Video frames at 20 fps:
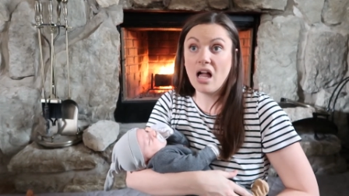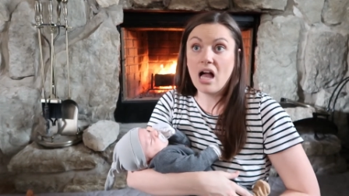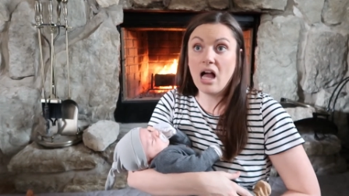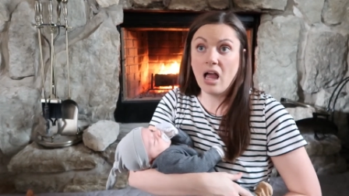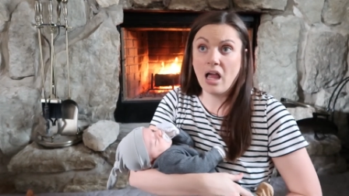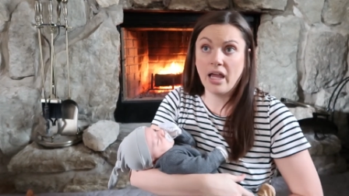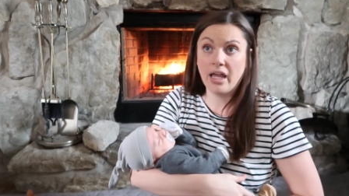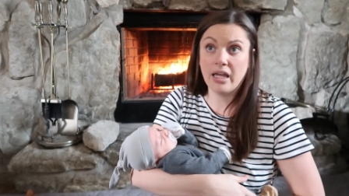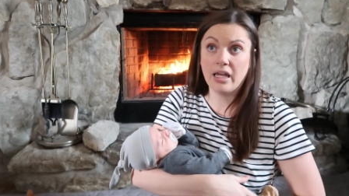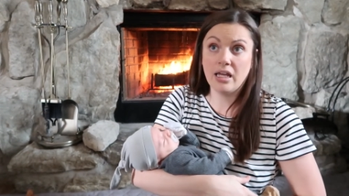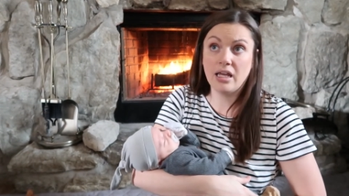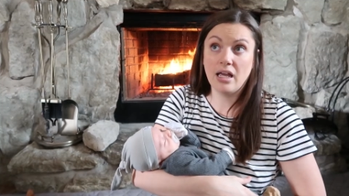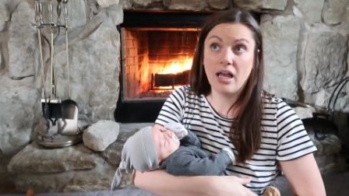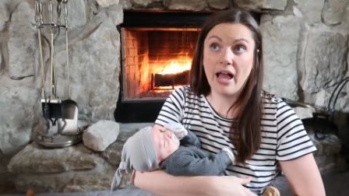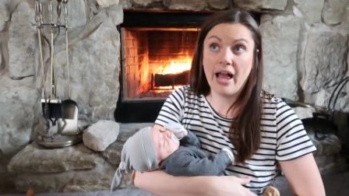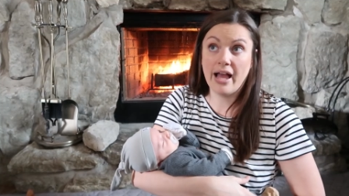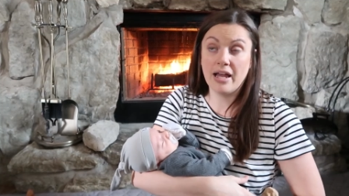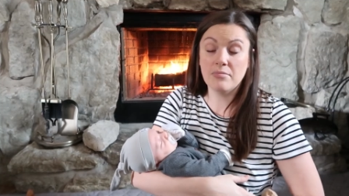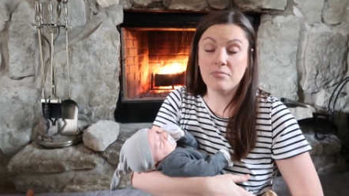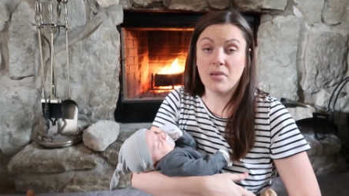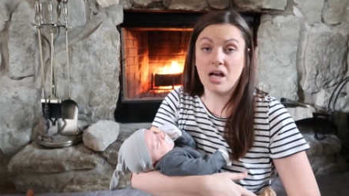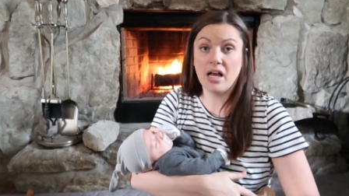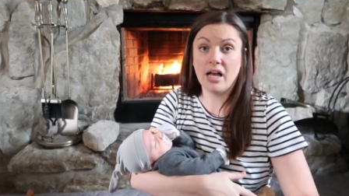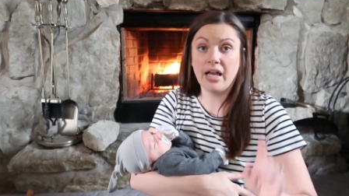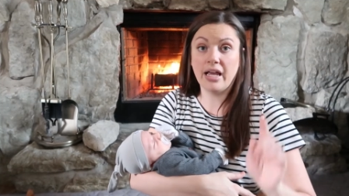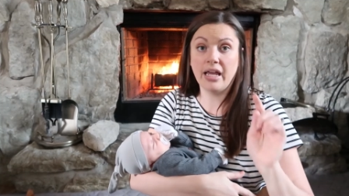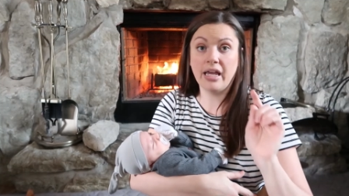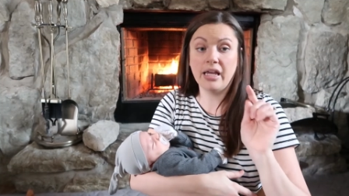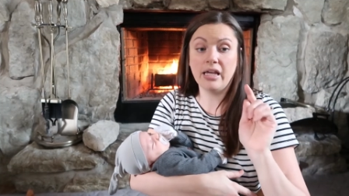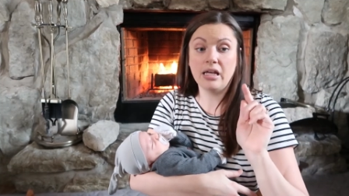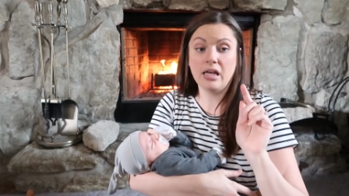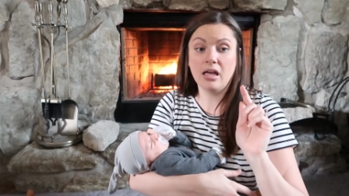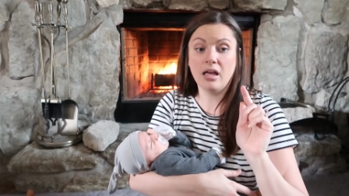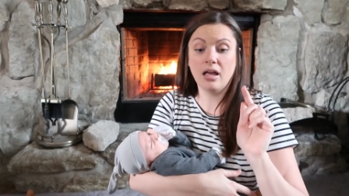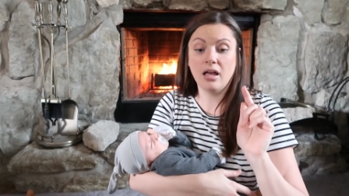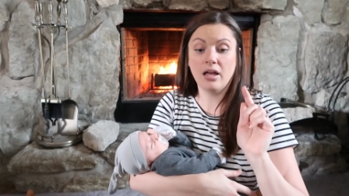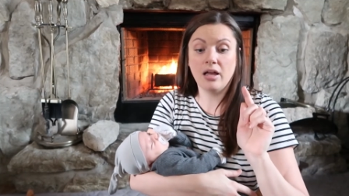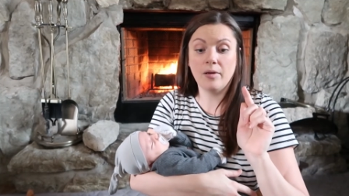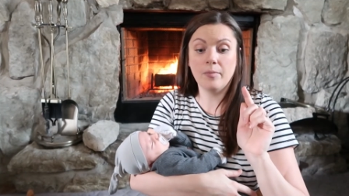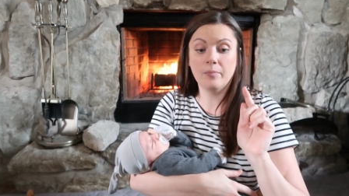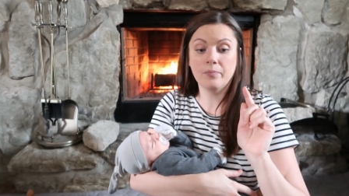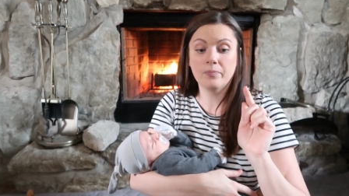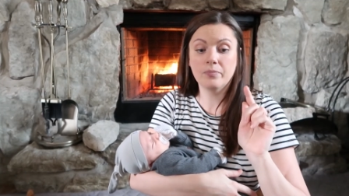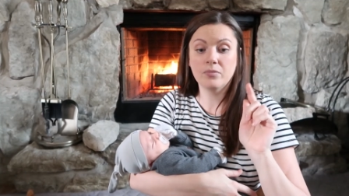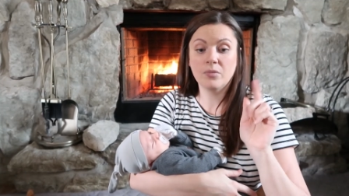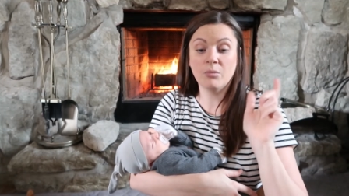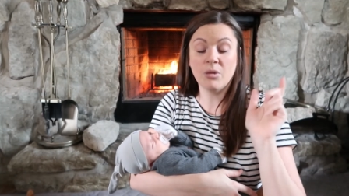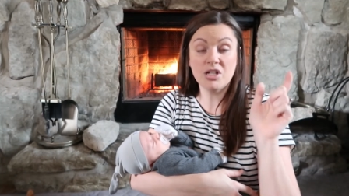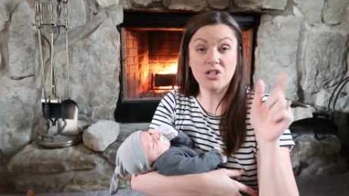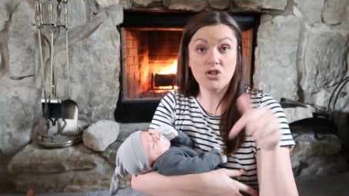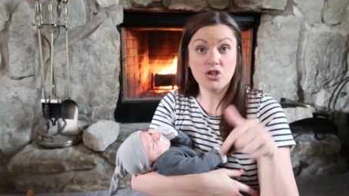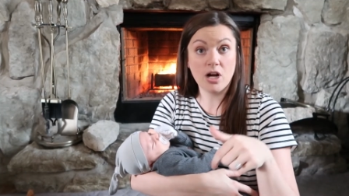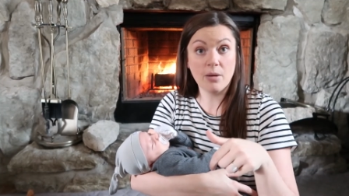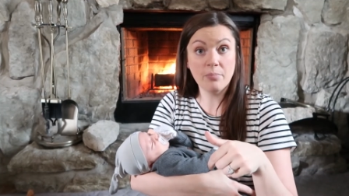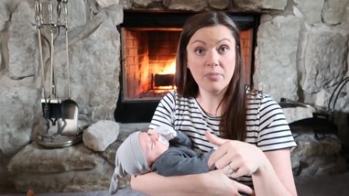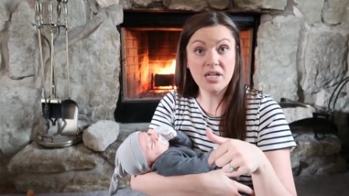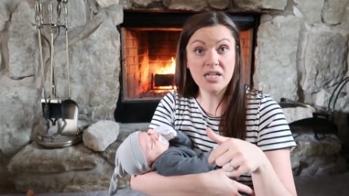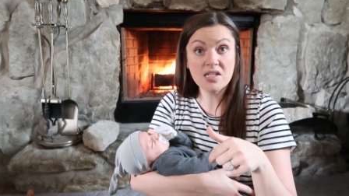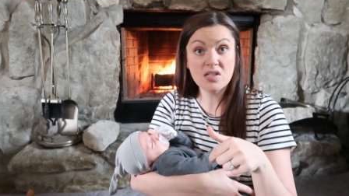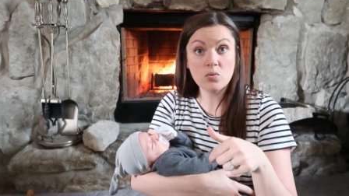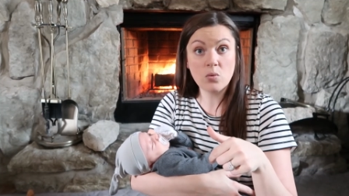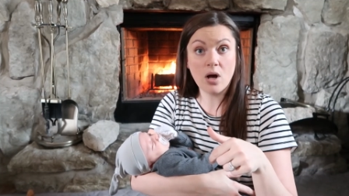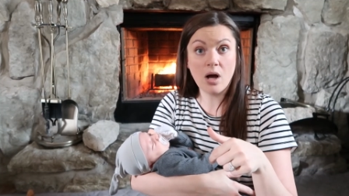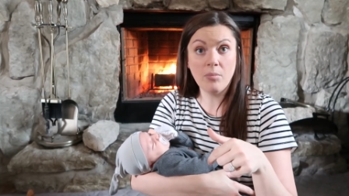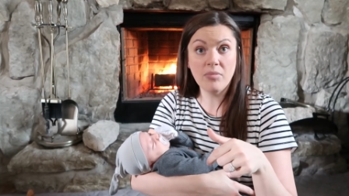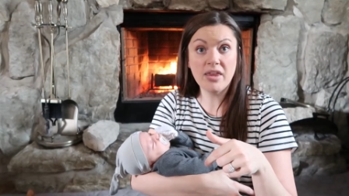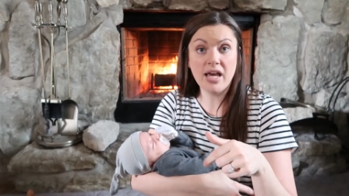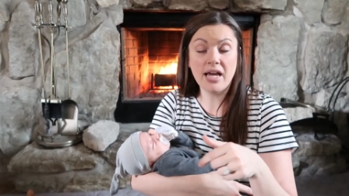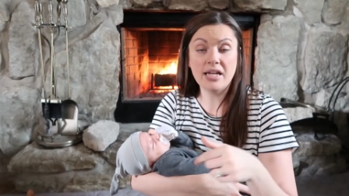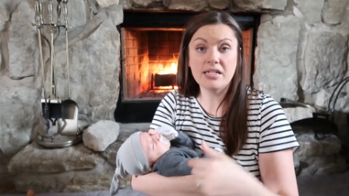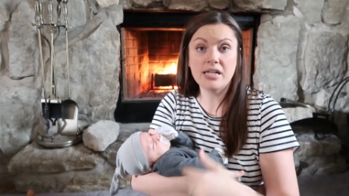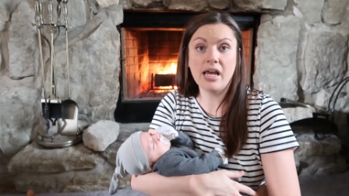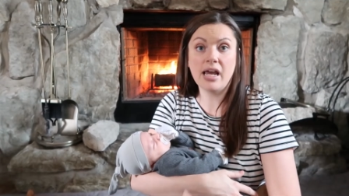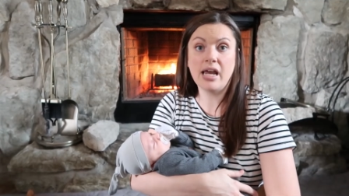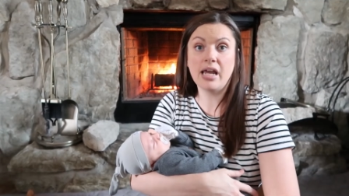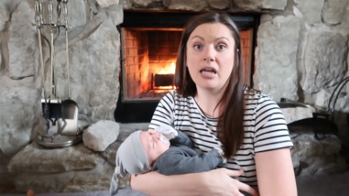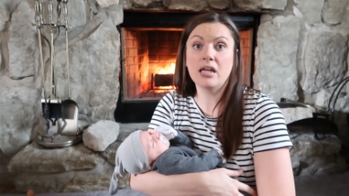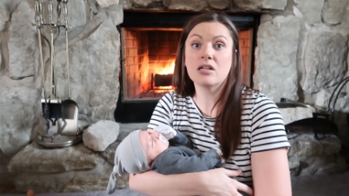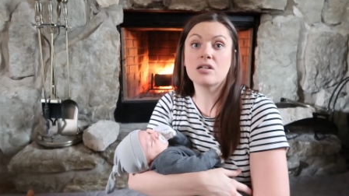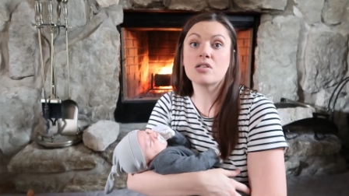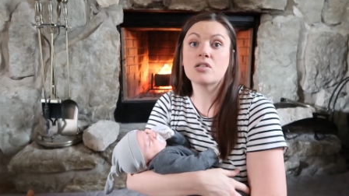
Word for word: I had my um, my strep B swab that day.